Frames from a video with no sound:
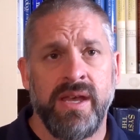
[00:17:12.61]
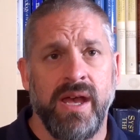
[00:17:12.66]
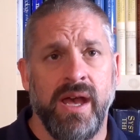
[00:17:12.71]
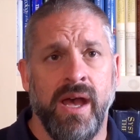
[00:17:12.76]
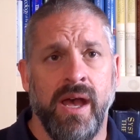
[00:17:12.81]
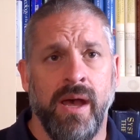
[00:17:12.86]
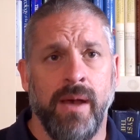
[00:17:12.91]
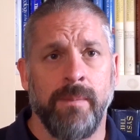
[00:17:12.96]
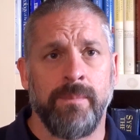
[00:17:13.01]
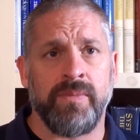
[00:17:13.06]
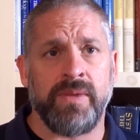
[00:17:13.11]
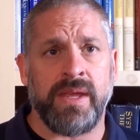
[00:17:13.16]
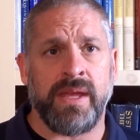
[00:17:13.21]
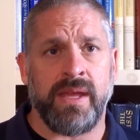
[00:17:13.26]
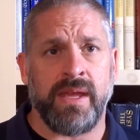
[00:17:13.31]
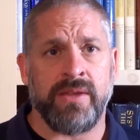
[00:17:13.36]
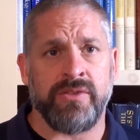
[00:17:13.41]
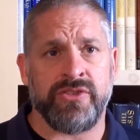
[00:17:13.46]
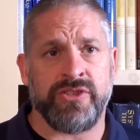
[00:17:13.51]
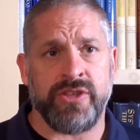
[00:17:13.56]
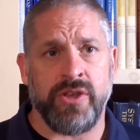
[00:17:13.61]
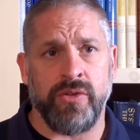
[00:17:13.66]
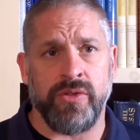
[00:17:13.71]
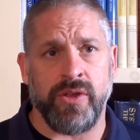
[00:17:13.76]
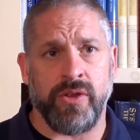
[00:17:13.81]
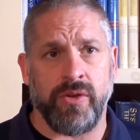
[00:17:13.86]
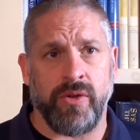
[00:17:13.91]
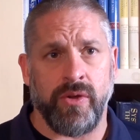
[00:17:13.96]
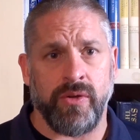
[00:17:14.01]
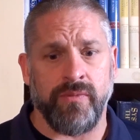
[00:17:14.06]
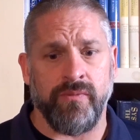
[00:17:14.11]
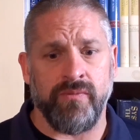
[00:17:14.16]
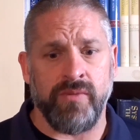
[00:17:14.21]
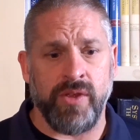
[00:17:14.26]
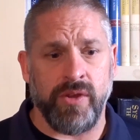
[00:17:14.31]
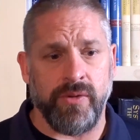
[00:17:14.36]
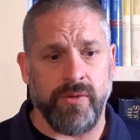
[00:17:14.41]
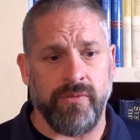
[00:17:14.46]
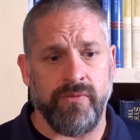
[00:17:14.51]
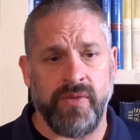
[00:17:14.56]
And so there
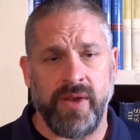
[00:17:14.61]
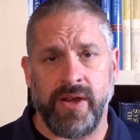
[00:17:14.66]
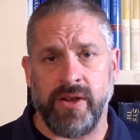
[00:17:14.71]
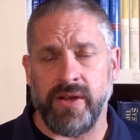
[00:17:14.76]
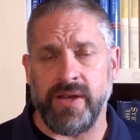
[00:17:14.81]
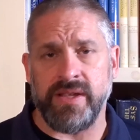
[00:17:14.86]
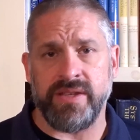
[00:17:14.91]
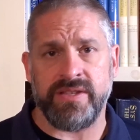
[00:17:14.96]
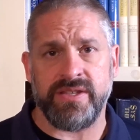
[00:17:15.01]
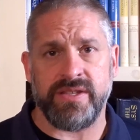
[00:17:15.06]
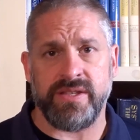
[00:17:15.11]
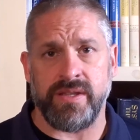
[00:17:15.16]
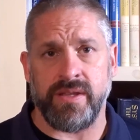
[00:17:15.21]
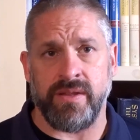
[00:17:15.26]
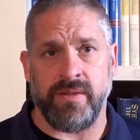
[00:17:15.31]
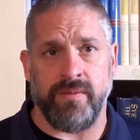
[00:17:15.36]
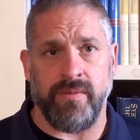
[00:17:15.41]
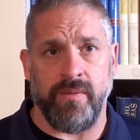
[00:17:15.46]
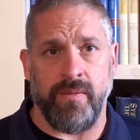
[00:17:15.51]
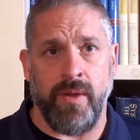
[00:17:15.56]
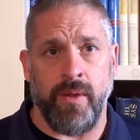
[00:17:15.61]
are various